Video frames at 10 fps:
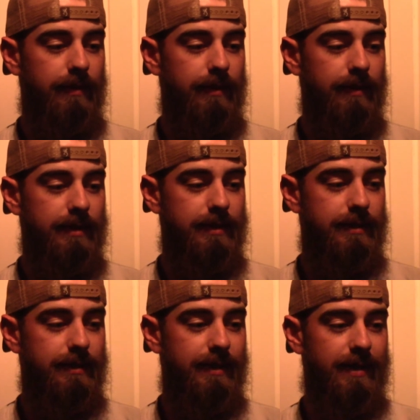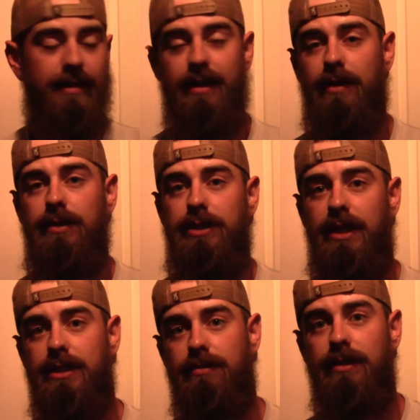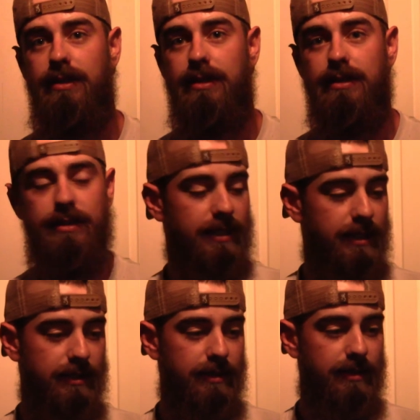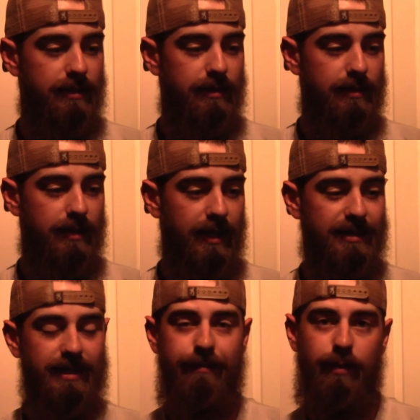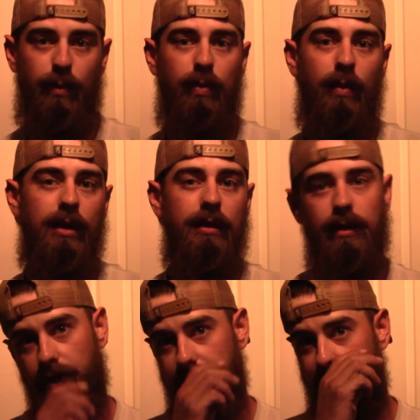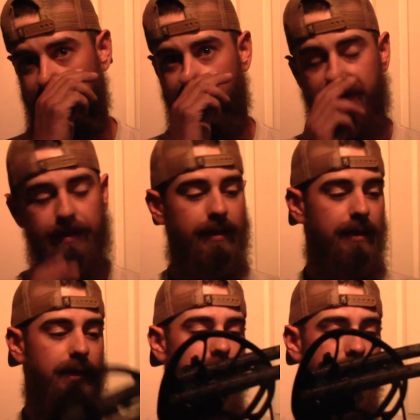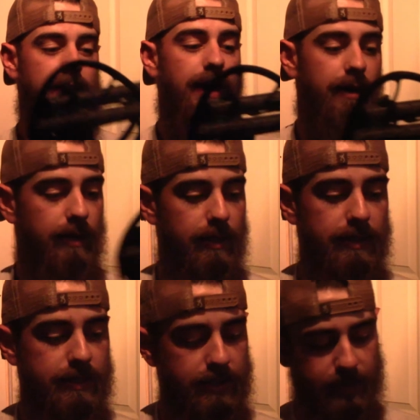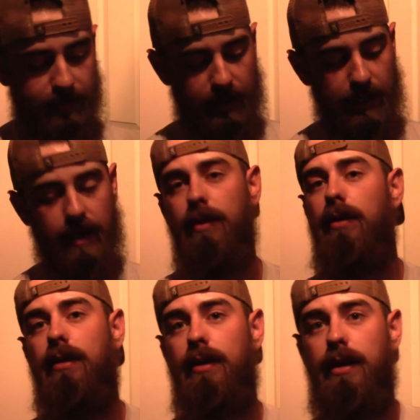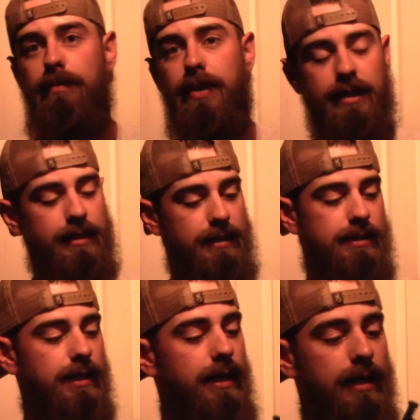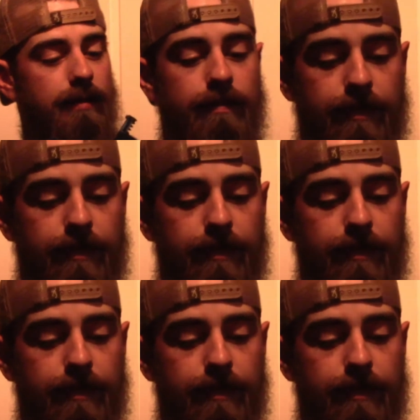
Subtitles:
there's nothing I would change about this sight except for one little thing. Now let's see if the camera can pick this up.